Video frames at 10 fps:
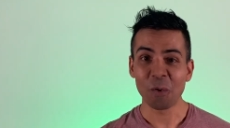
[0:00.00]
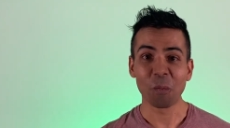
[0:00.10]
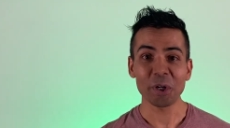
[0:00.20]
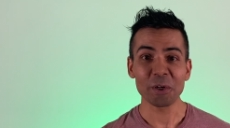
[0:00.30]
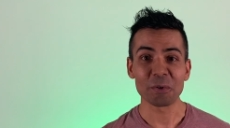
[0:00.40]

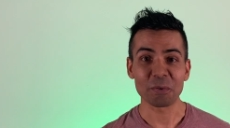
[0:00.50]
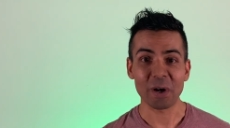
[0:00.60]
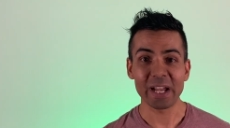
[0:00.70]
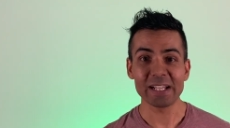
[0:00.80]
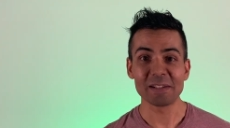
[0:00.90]
What a
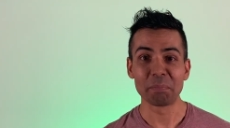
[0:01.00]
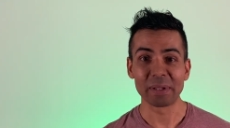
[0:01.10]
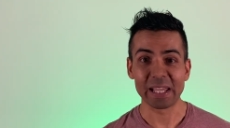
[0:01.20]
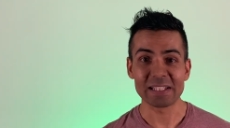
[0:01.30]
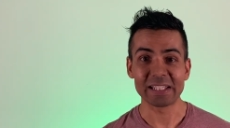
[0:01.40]
great
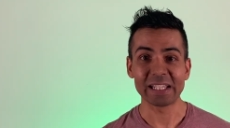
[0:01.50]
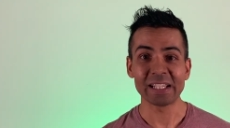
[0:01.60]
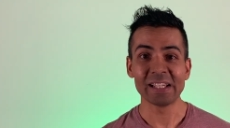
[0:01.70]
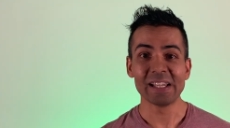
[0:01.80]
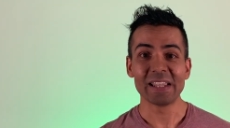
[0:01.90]

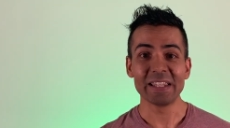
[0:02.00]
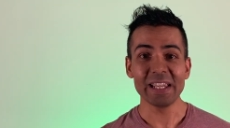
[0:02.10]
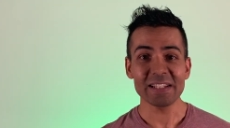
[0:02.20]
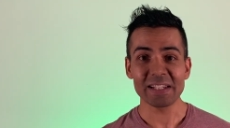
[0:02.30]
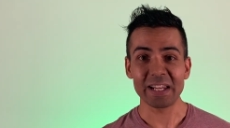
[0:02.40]
blessing the
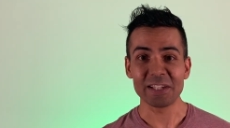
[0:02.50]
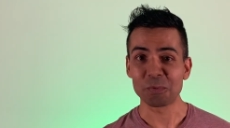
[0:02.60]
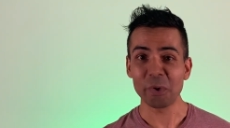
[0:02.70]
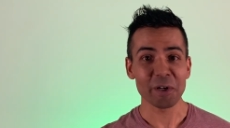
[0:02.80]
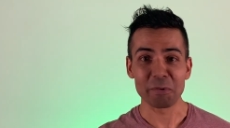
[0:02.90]
internet is.
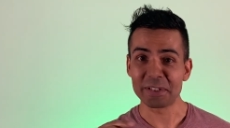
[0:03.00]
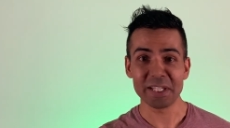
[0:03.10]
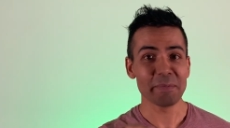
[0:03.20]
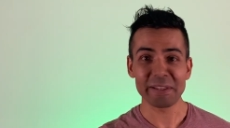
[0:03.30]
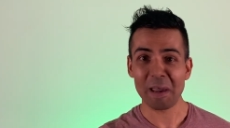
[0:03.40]
We are
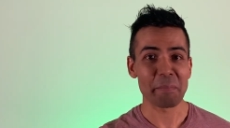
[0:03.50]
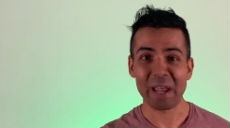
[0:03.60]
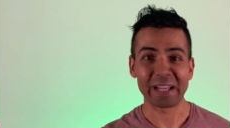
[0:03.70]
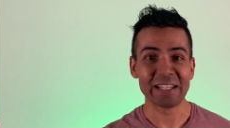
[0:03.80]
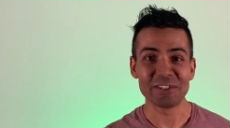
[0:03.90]
redeeming that
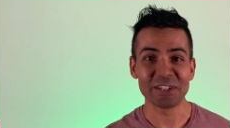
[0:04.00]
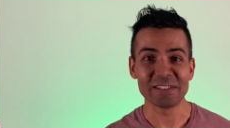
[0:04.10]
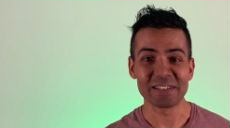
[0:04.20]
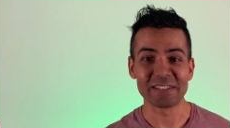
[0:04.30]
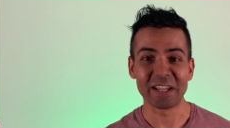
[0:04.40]
back in
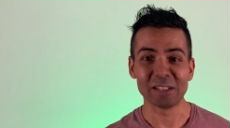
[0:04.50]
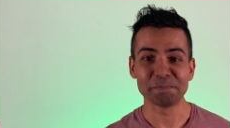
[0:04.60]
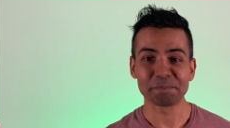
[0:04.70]
Jesus' name.